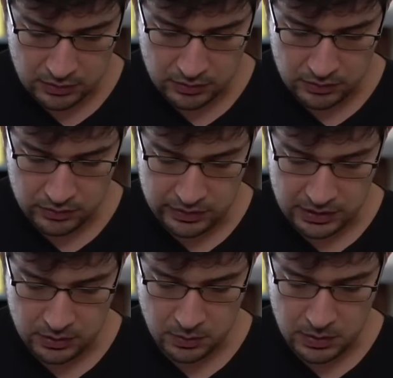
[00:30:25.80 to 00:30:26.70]

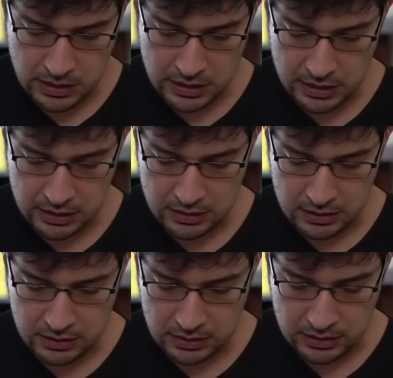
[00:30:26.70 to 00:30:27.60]
0,
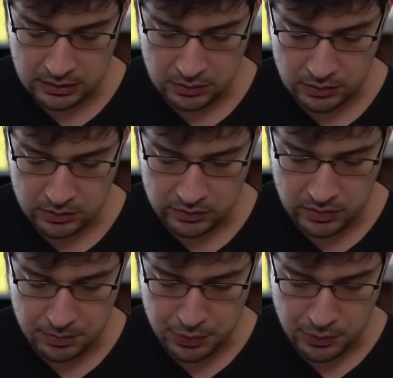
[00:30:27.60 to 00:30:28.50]
1. It includes the
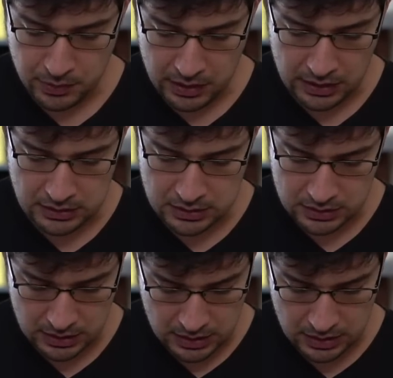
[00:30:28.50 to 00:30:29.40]
point
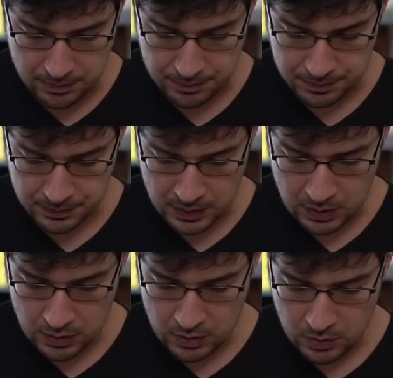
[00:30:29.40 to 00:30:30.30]

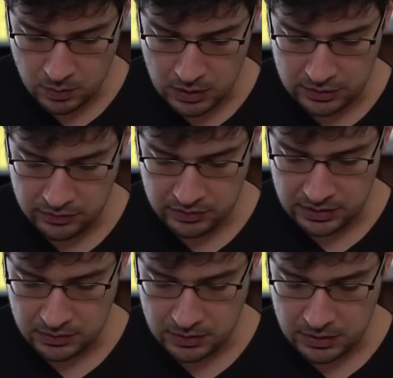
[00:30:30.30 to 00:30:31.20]
1,
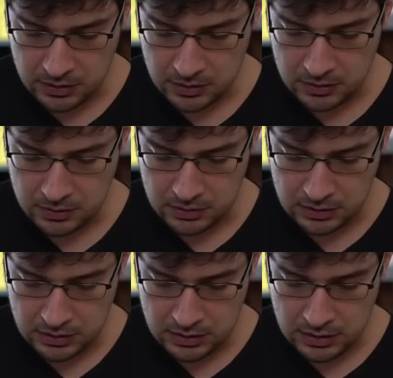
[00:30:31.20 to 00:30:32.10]
0.
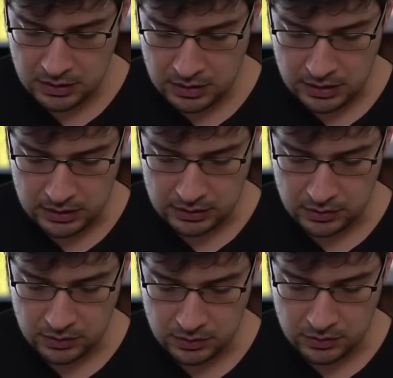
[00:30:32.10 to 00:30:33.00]
It
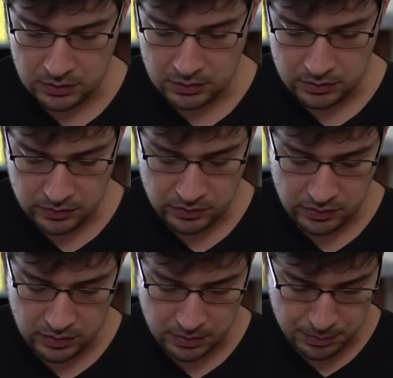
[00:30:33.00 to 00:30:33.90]
includes
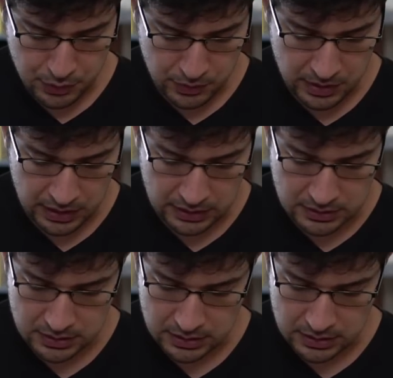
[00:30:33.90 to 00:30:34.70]
the point,